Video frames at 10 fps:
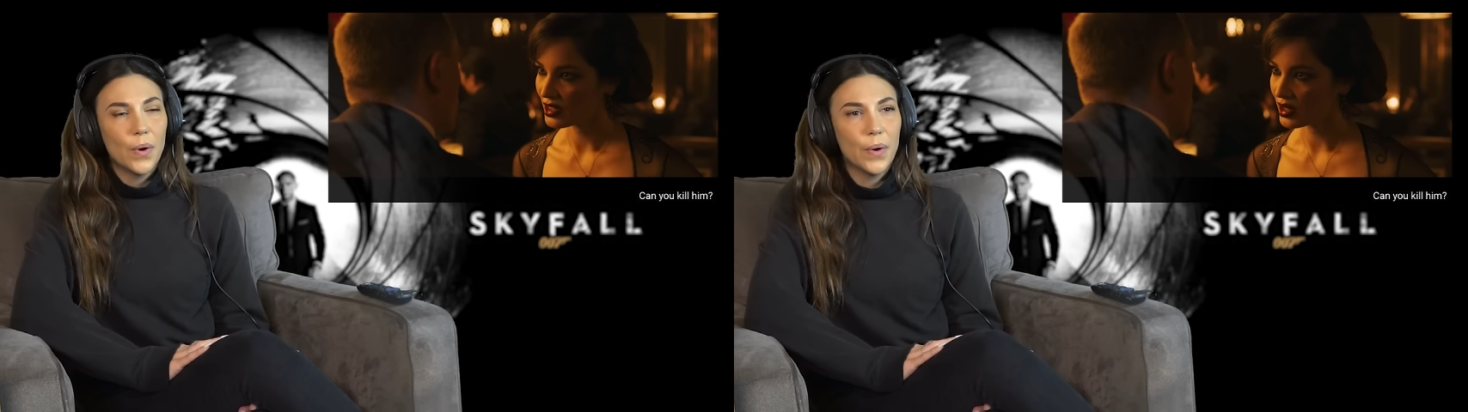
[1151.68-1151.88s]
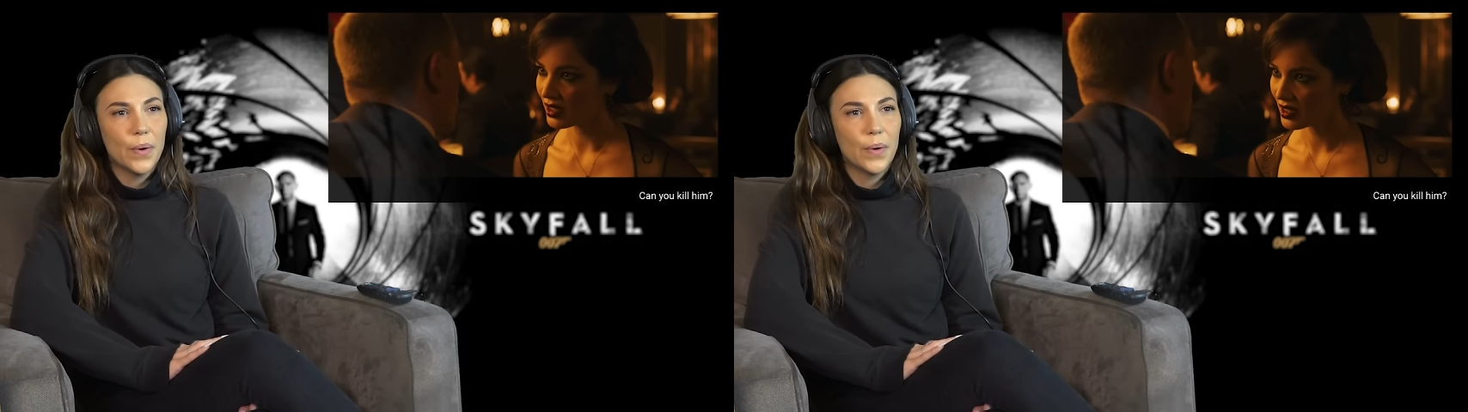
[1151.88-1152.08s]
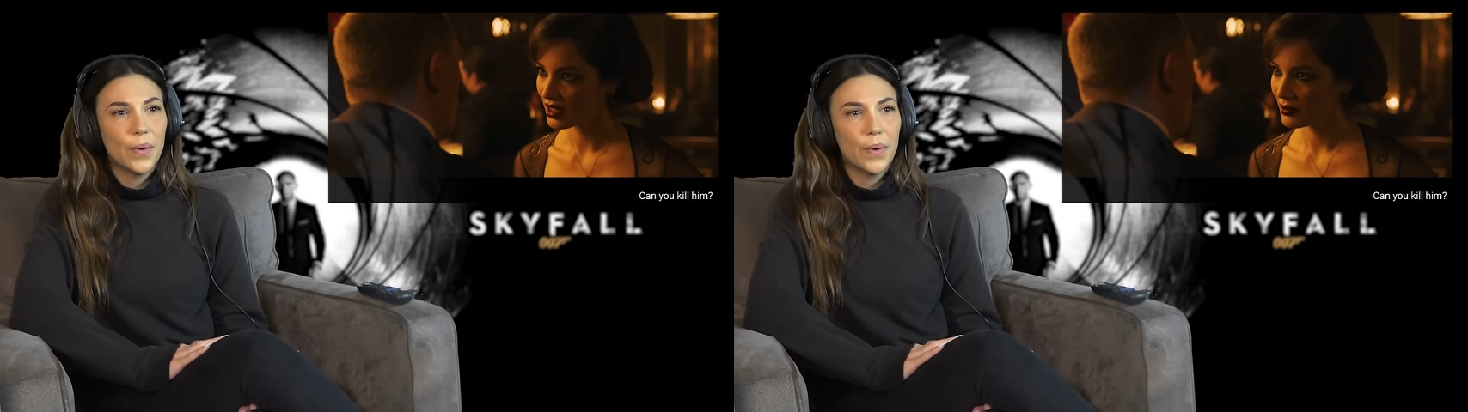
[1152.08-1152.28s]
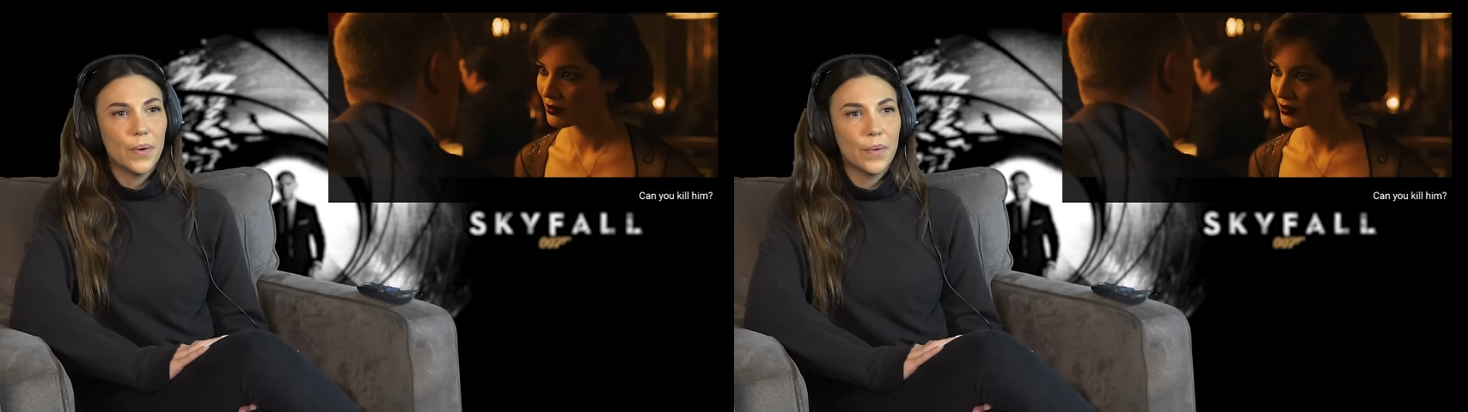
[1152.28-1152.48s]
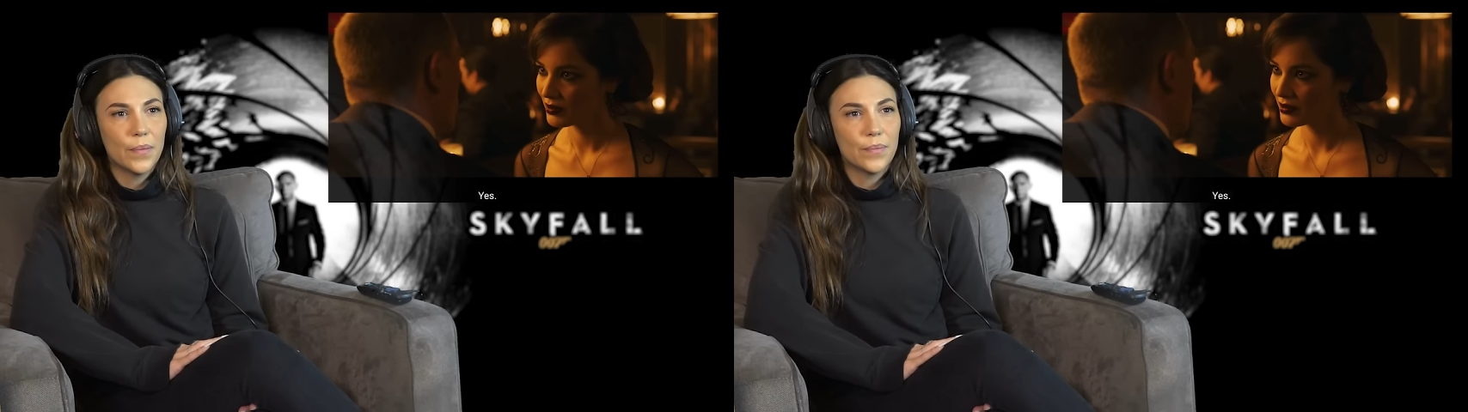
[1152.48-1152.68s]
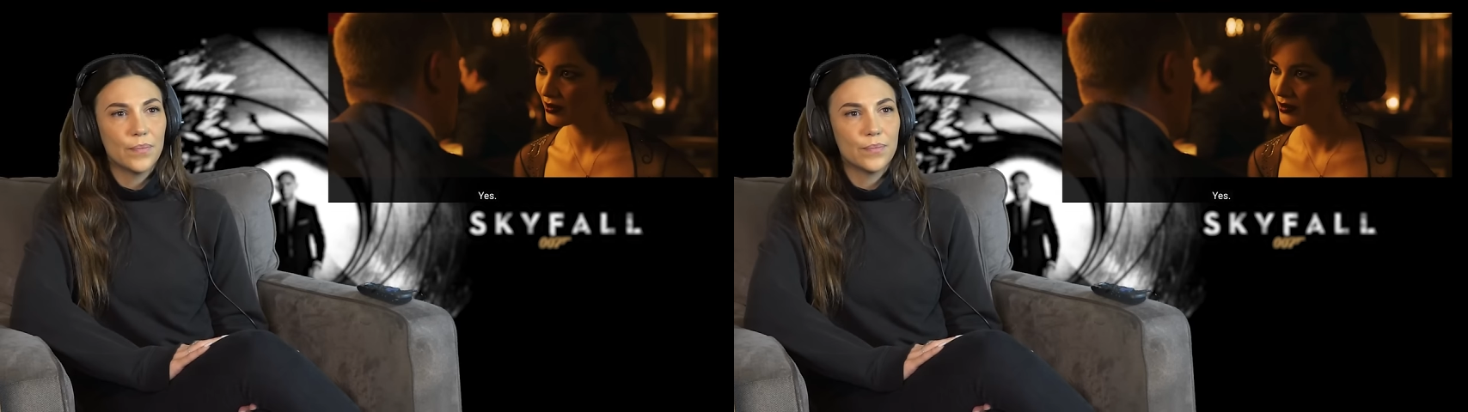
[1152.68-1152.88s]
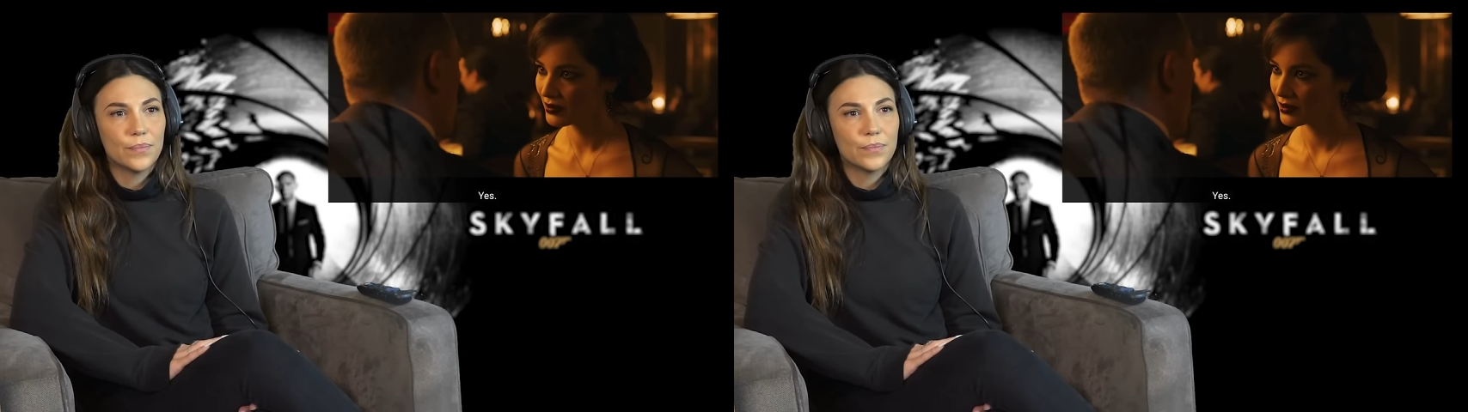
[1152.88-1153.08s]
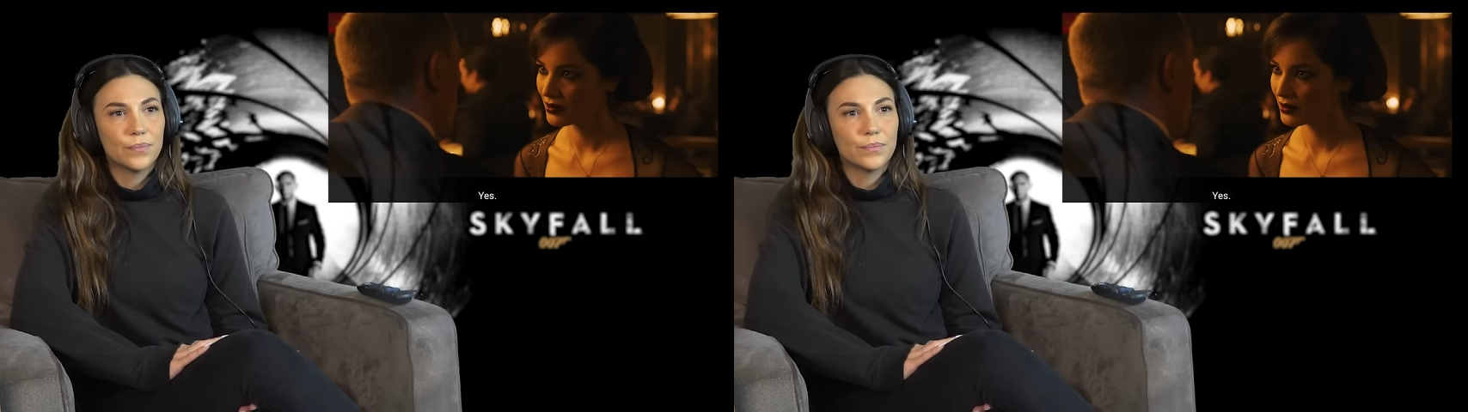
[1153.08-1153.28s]
Speaker 1: Can you kill him?
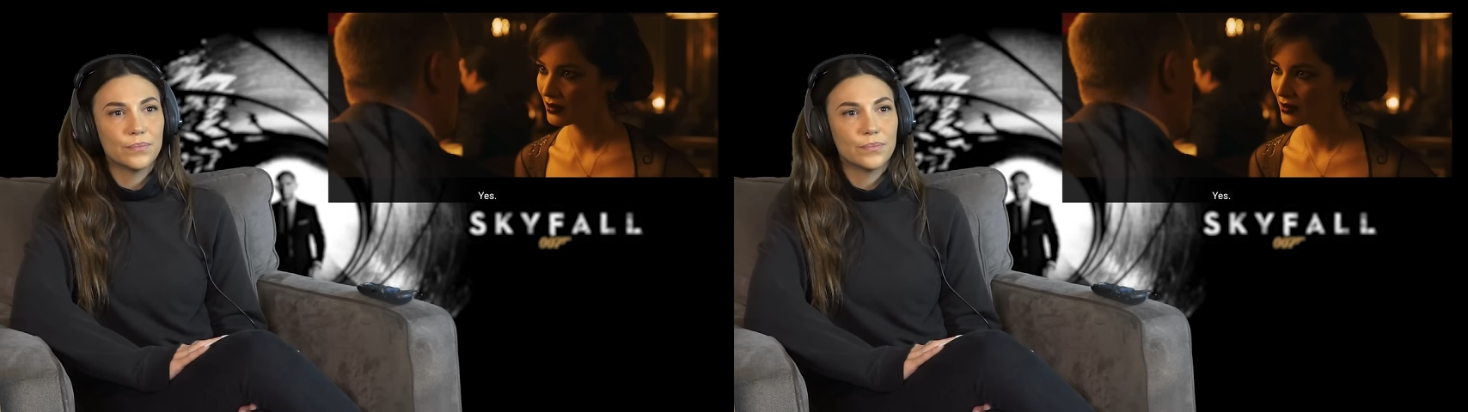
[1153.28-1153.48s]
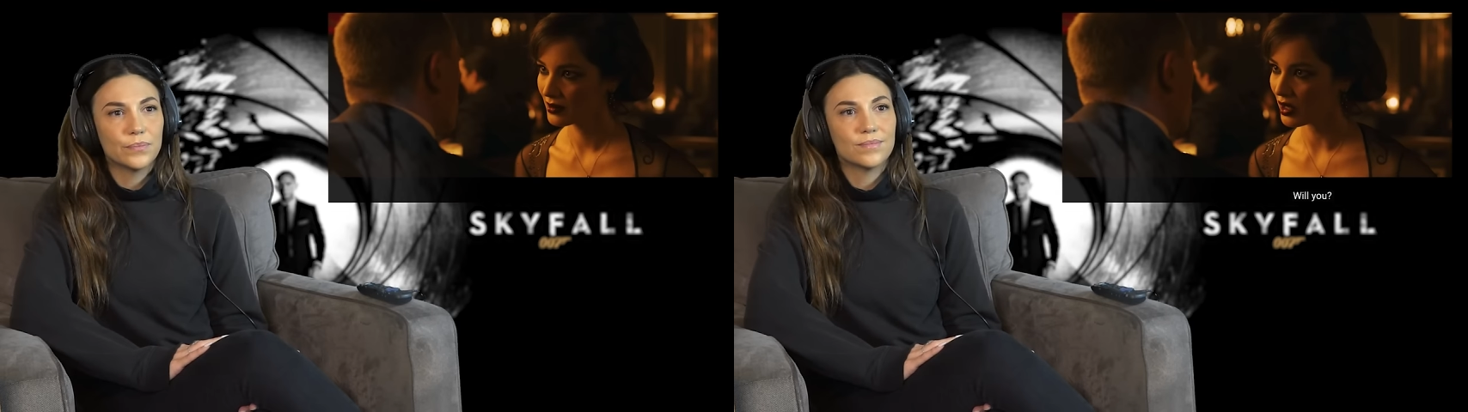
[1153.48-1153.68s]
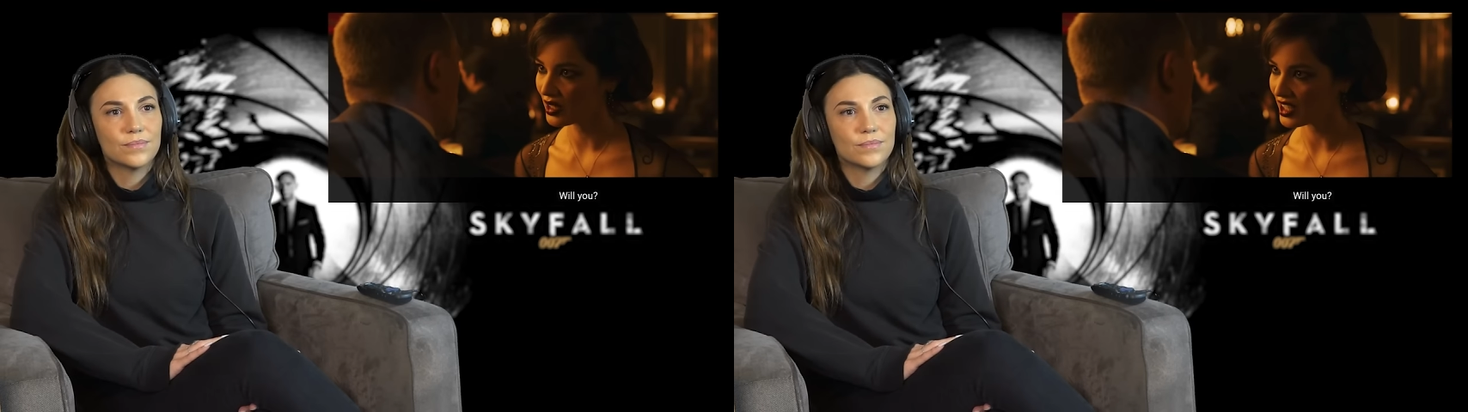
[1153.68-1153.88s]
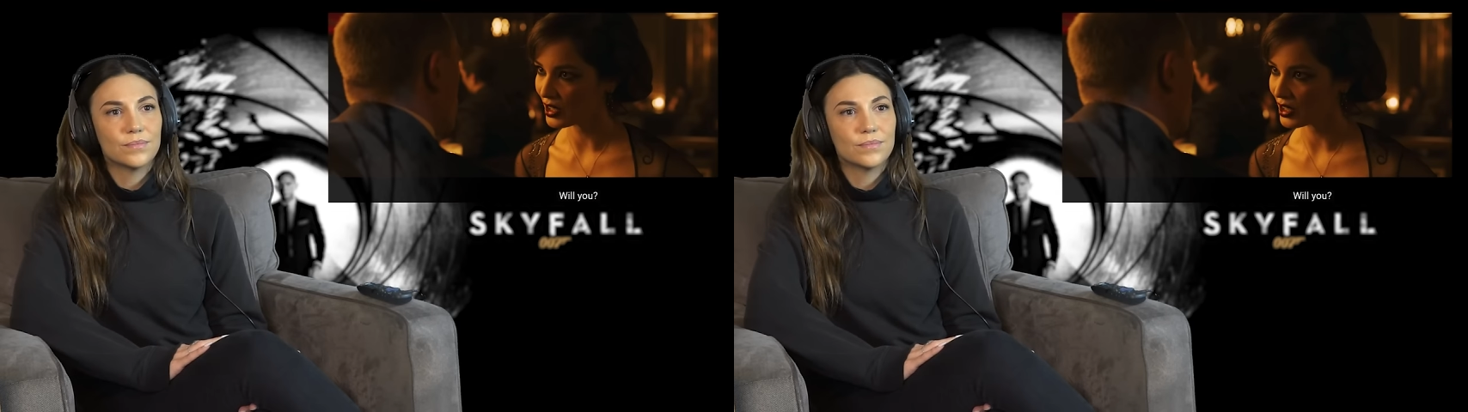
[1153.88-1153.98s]
Yes. Will